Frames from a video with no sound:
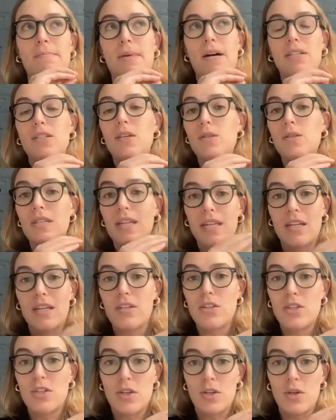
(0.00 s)

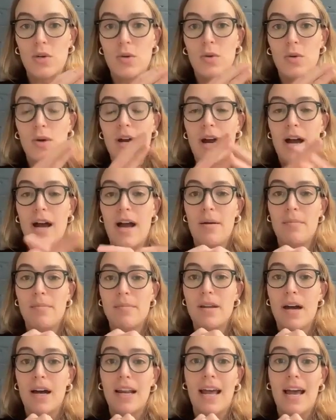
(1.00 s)
associated to
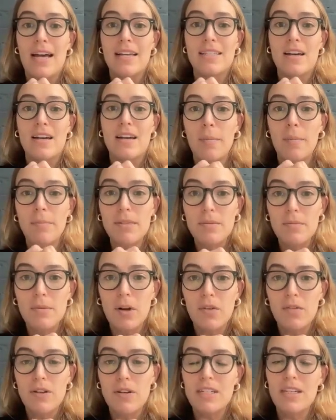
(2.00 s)
not as
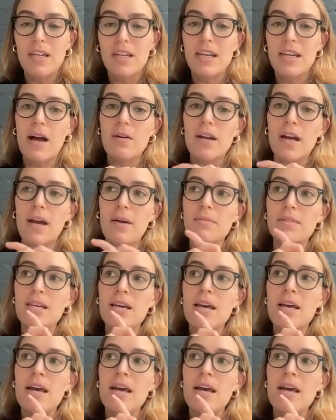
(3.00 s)
optimal fertility outcomes.